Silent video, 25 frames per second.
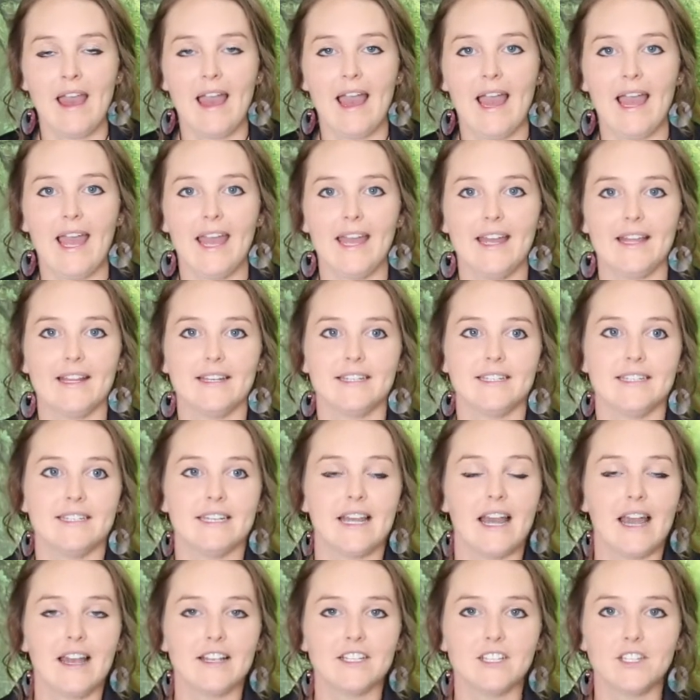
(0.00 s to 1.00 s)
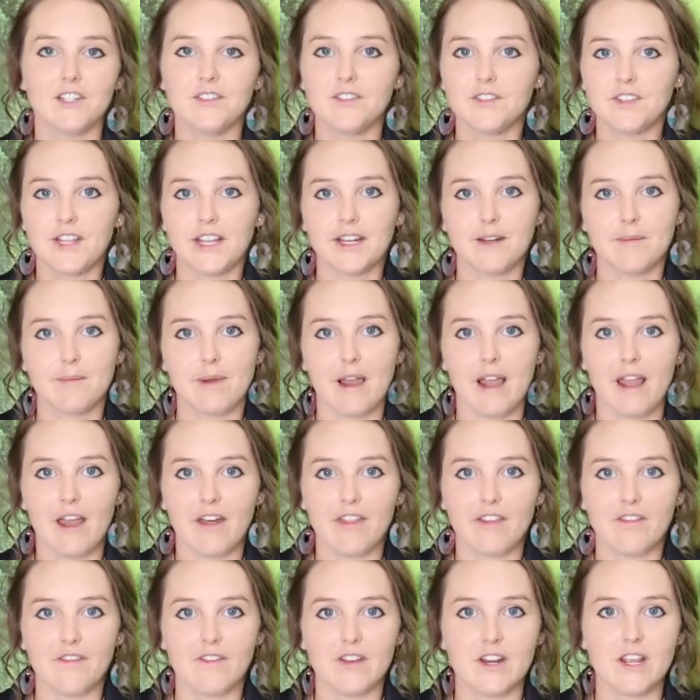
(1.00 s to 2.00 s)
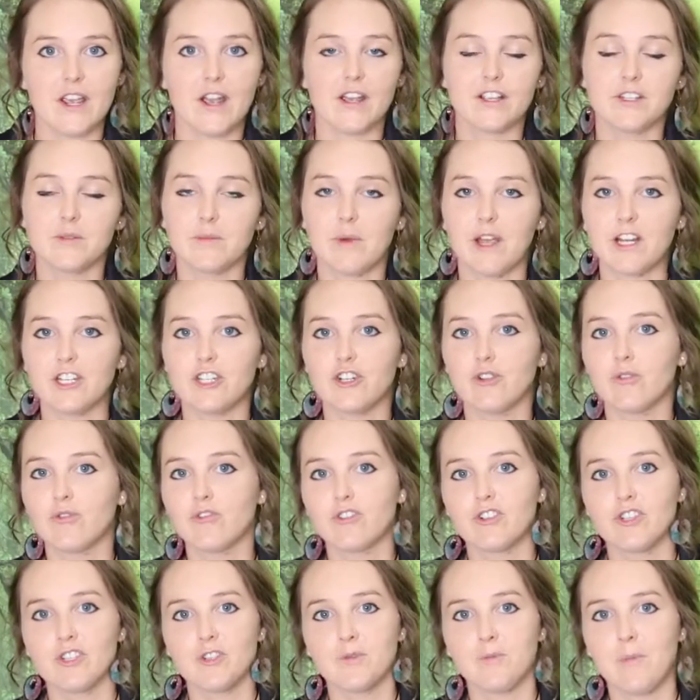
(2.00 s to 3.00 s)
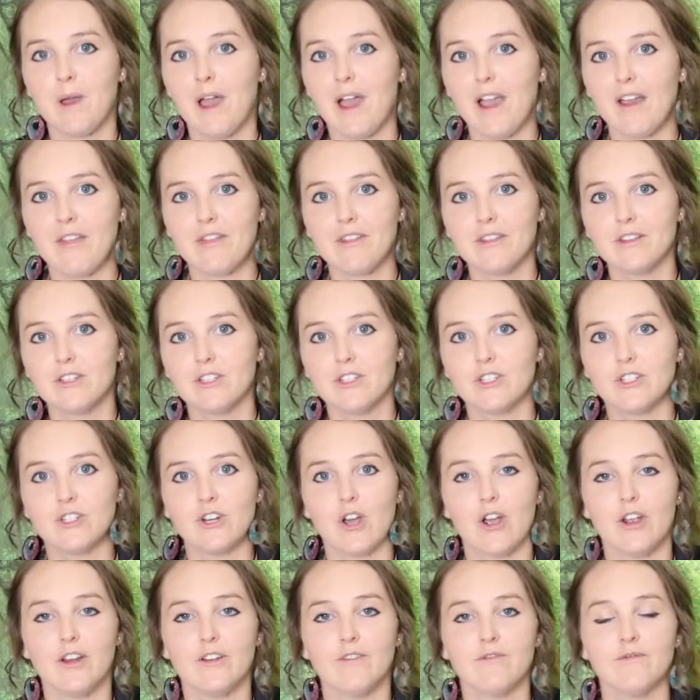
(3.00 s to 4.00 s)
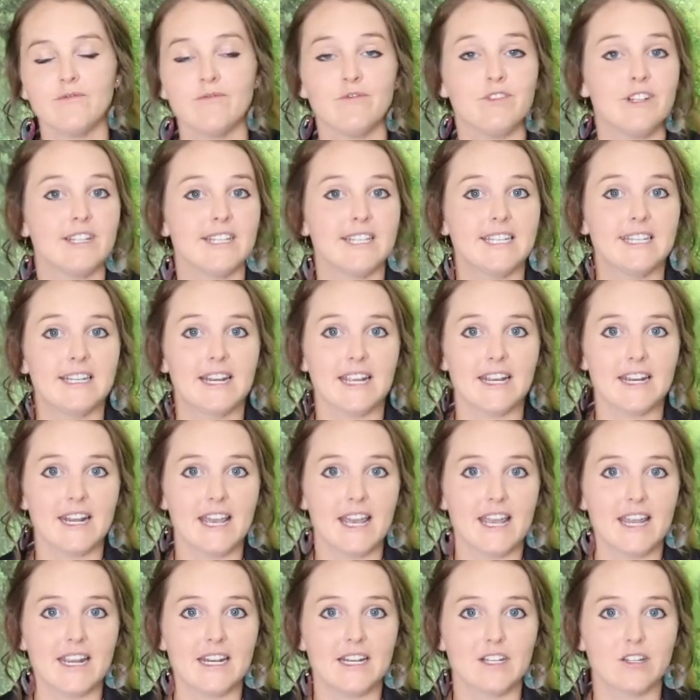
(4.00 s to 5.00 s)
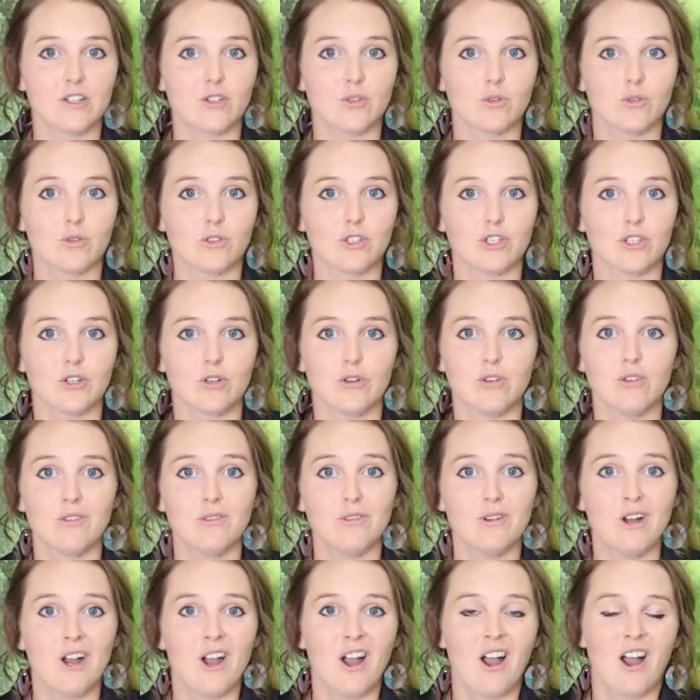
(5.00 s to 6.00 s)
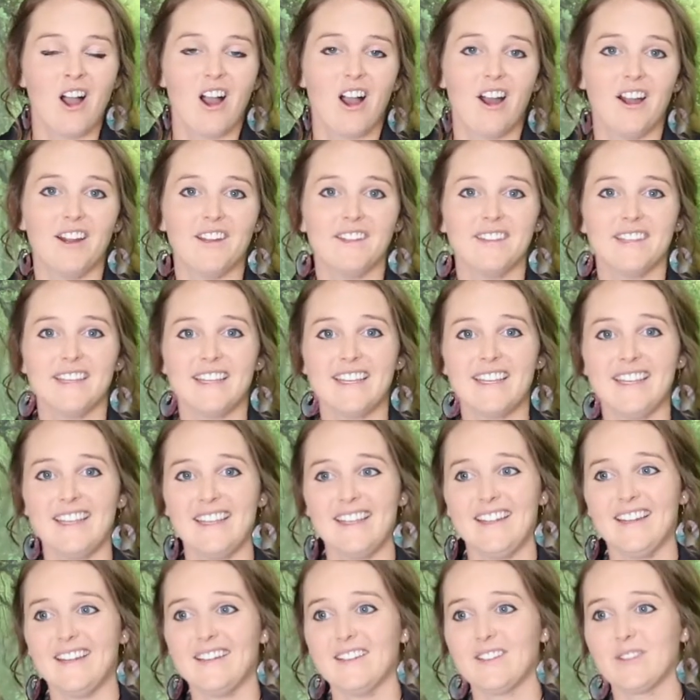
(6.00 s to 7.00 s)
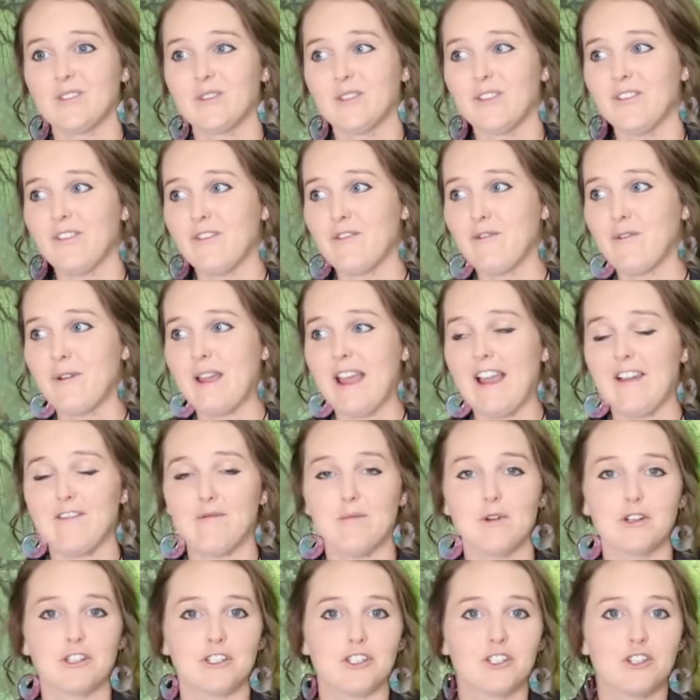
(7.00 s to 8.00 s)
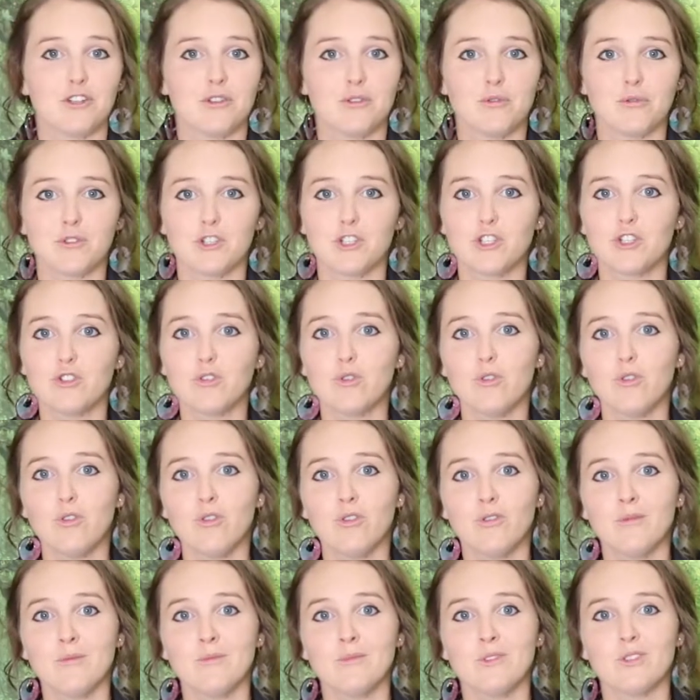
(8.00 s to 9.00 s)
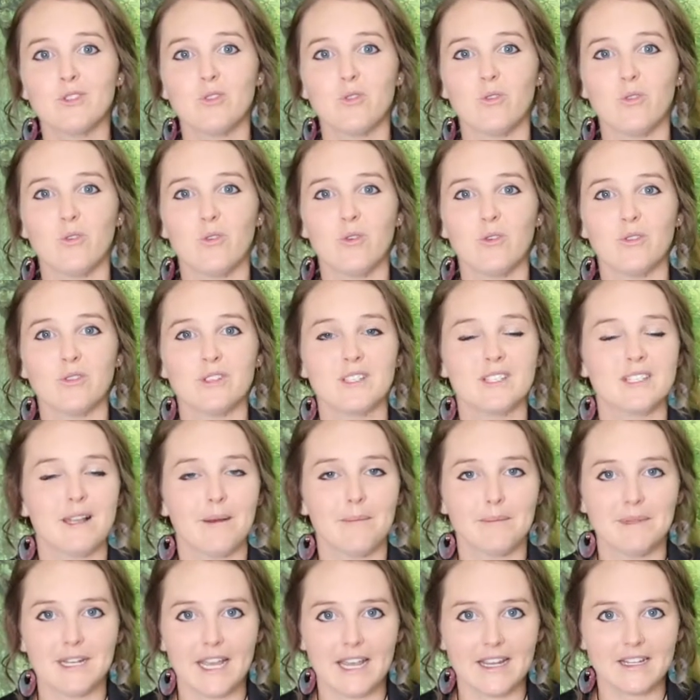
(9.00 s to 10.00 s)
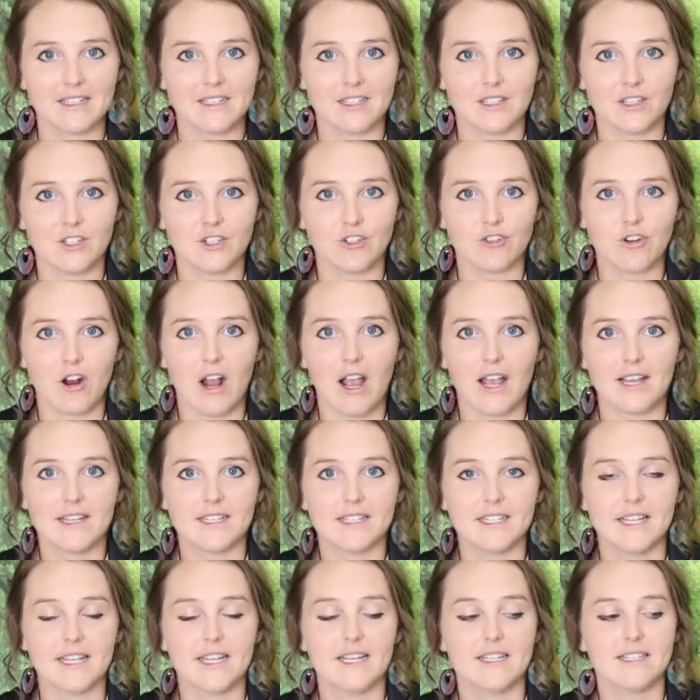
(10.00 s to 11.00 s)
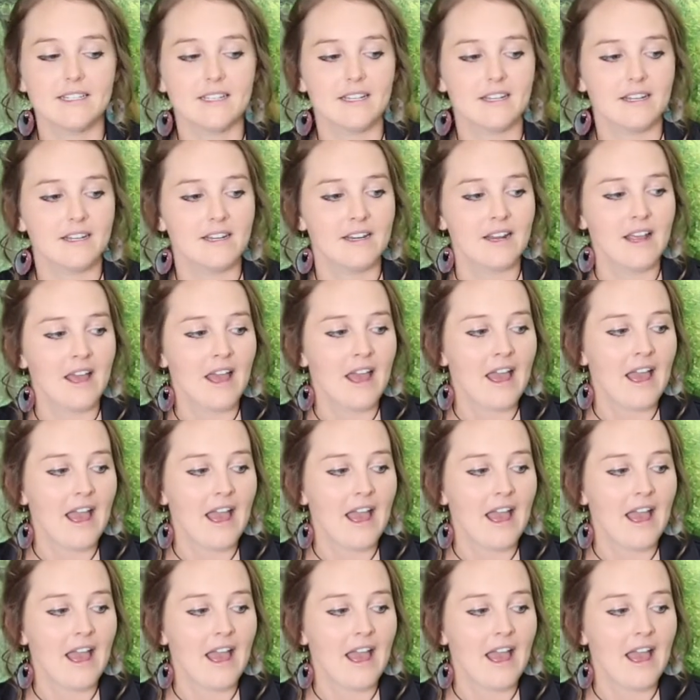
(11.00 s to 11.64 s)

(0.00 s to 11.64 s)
And as you've seen in my other videos, my children's pythons don't really need a heating source at all, only in sort of if we have monsoonal storms or some days in the dry season.